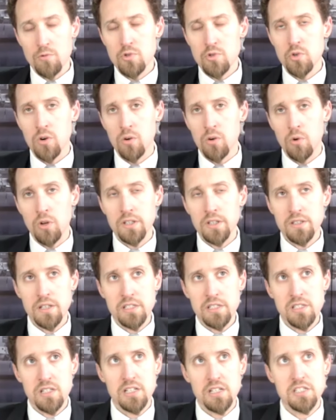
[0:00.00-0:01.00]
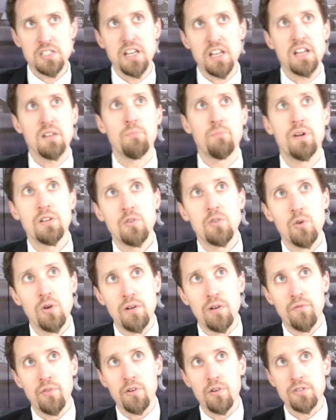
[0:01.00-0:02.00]
sure. Well, let, us let, take
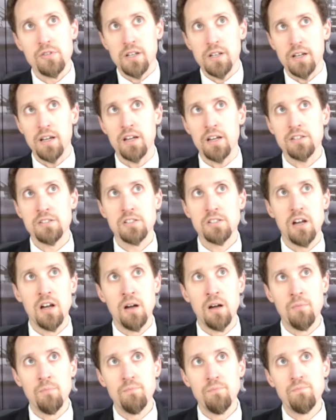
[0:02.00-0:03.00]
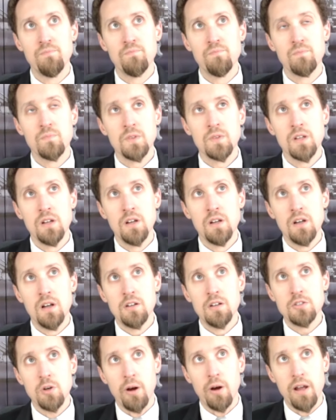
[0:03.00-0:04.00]
Bitcoin first, I guess. Um,
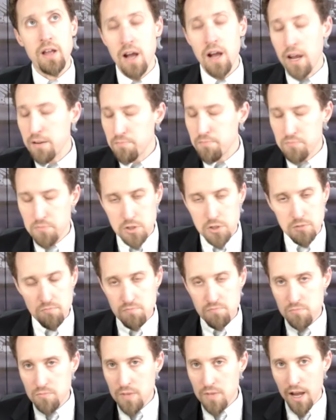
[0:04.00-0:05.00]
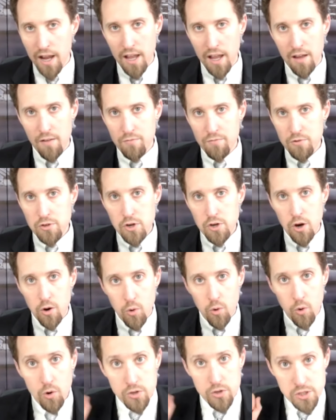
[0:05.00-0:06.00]
so I, I I have no
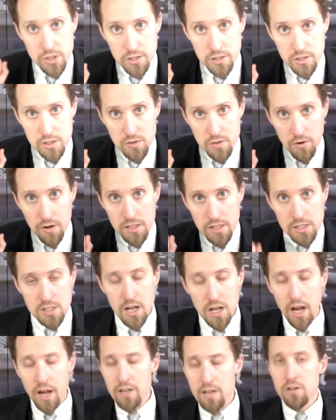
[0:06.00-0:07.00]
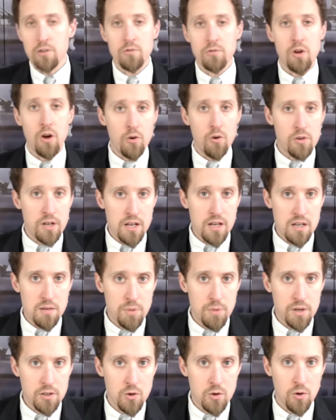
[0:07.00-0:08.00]
horse in this race. I don't own any
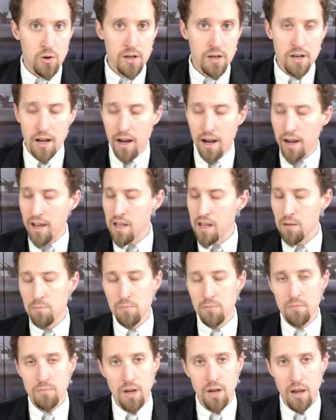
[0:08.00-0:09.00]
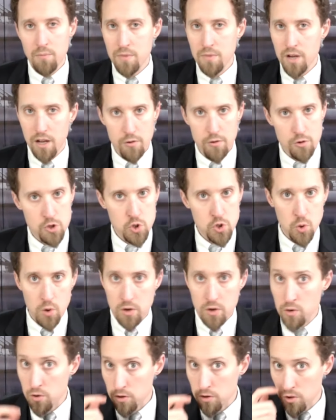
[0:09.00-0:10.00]
Bitcoin. I am I'm neither
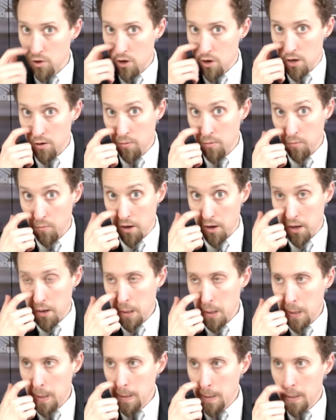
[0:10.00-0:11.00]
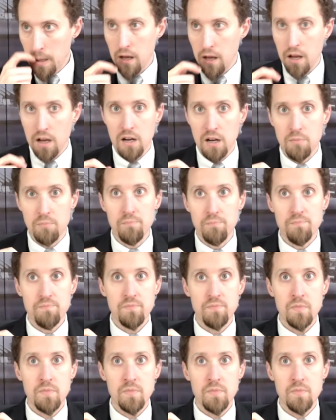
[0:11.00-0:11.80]
short nor long, right? Um,